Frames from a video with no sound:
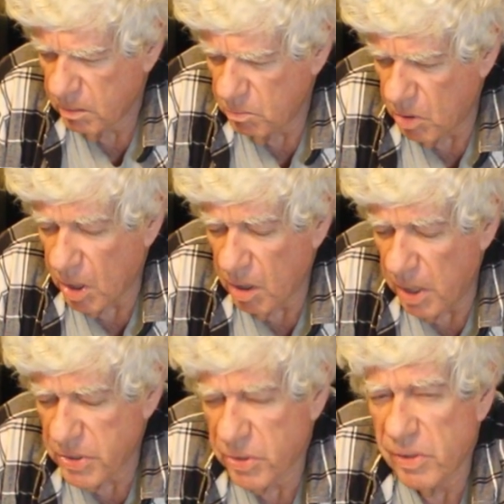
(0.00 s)
But a
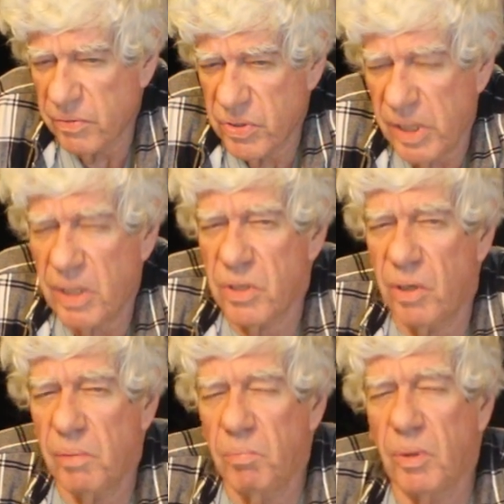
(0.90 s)
cluster of 6
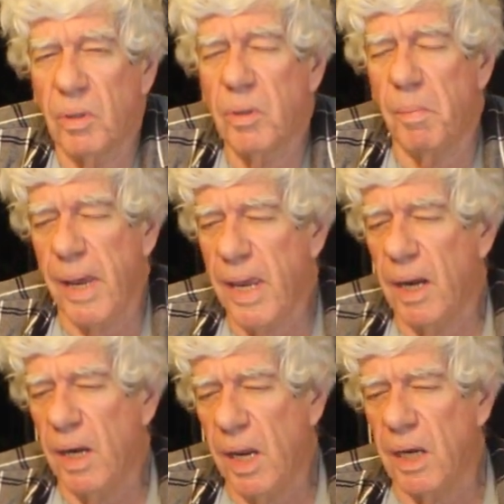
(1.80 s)
of them in a
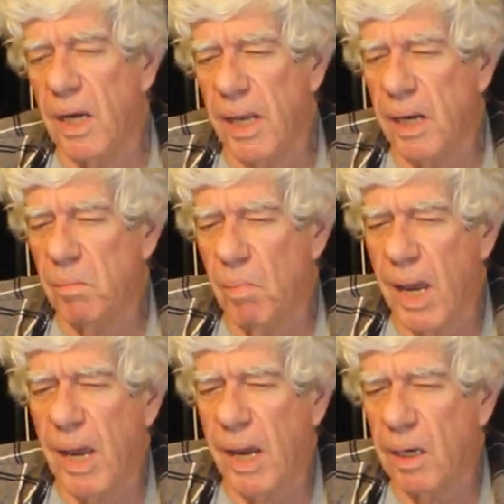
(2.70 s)
command detonated
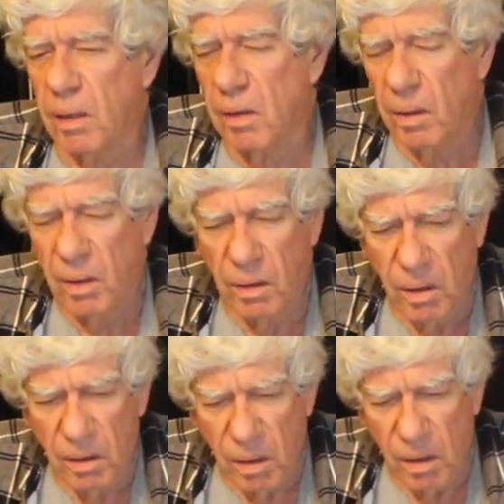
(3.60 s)
mine
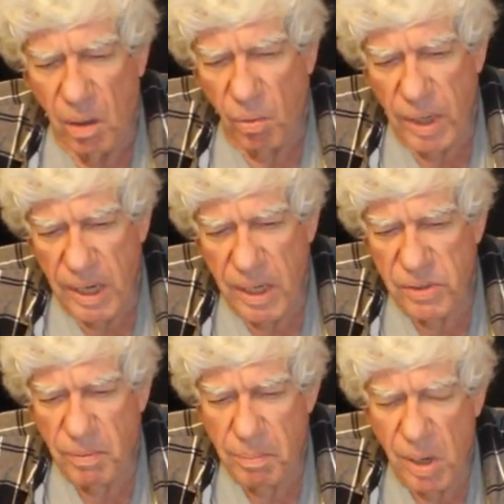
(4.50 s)
on the
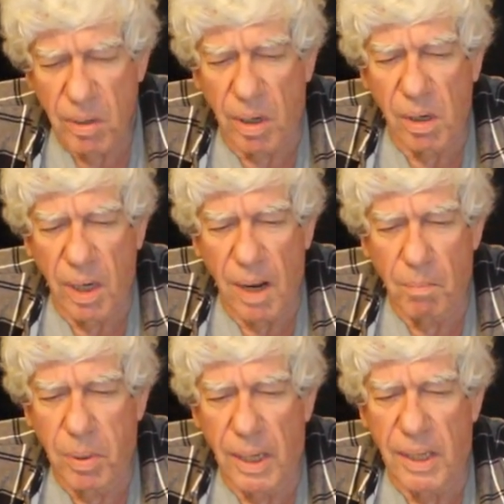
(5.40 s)
edge of a bunker
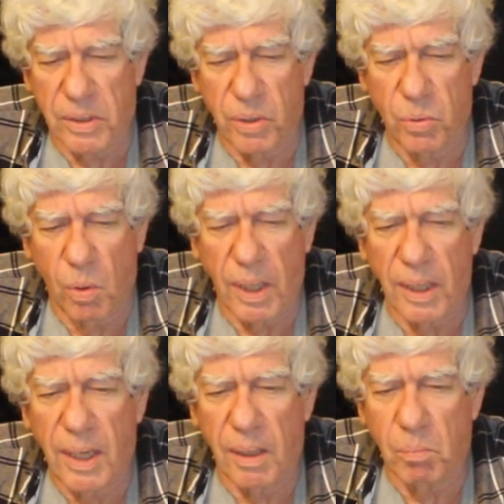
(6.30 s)
complex is what
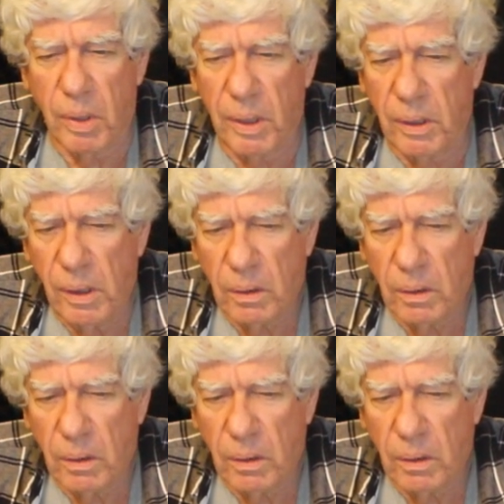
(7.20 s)
got me.